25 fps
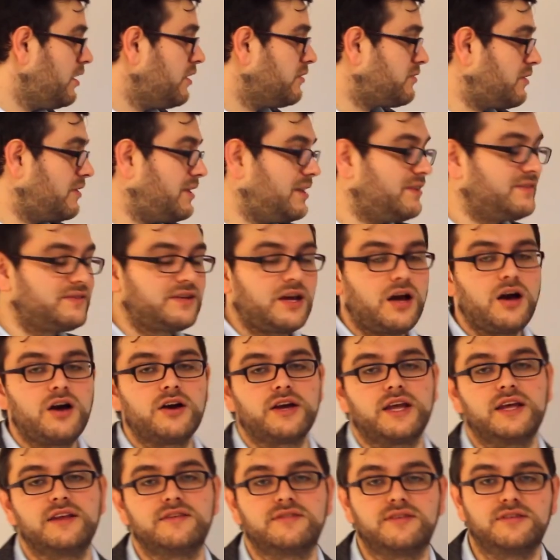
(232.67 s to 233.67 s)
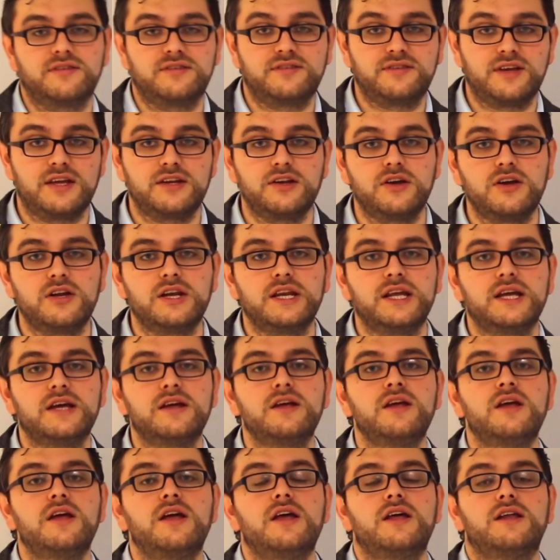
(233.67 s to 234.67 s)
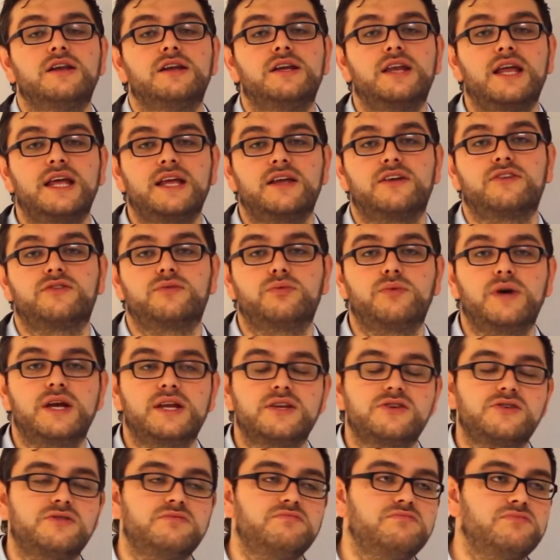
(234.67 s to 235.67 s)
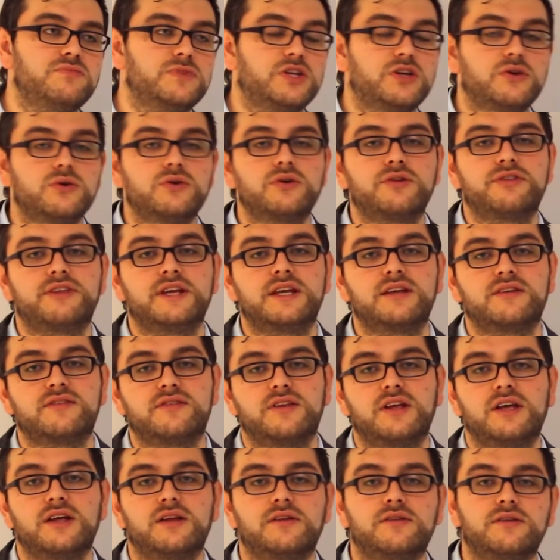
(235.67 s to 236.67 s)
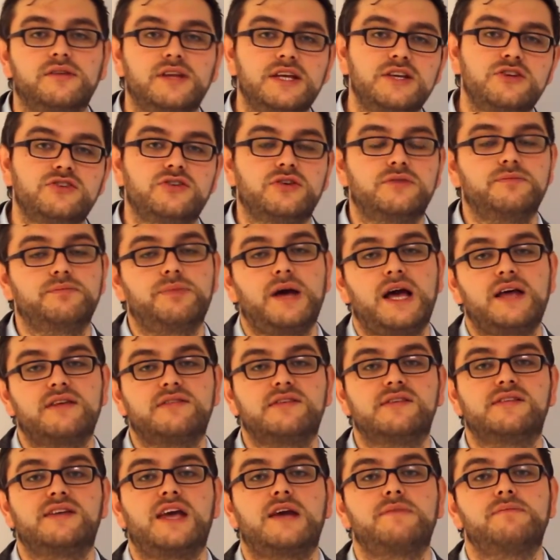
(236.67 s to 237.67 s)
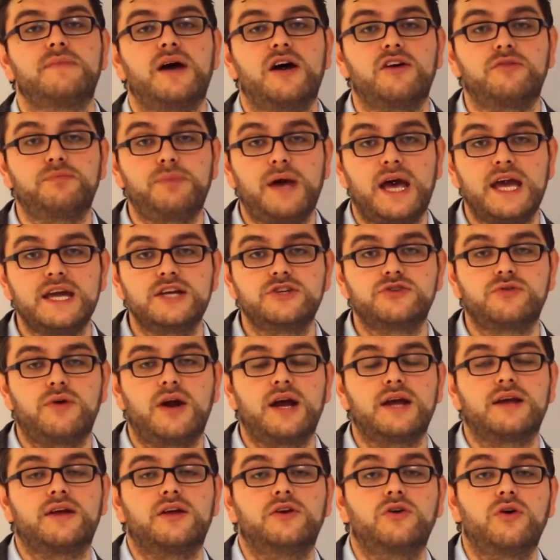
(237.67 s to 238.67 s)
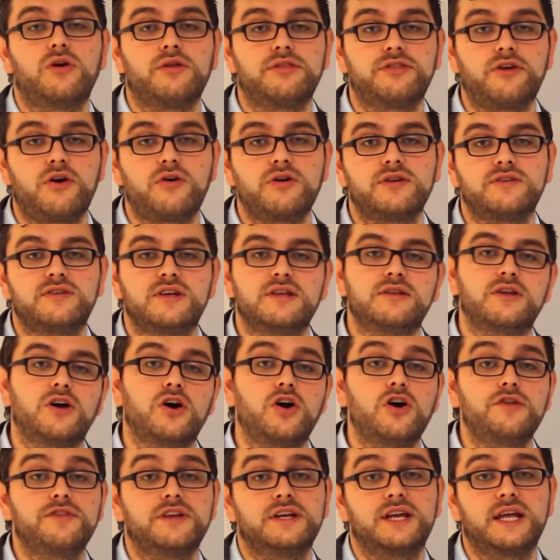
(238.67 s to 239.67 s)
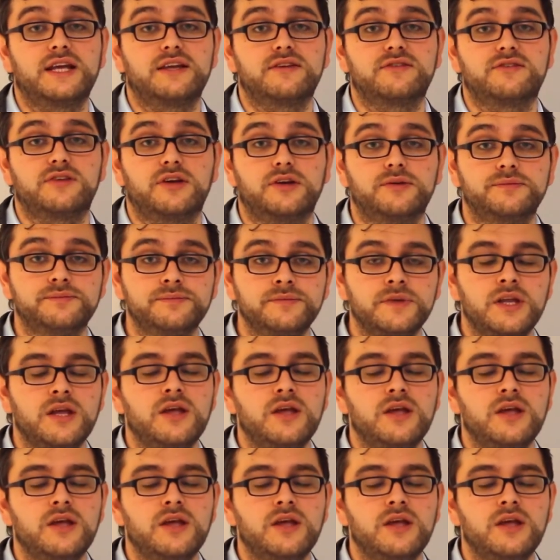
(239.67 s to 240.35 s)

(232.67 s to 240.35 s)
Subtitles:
So this targets, as I said earlier, links which Google thinks that these shouldn't pass the same amount of page rank and authority that other links do.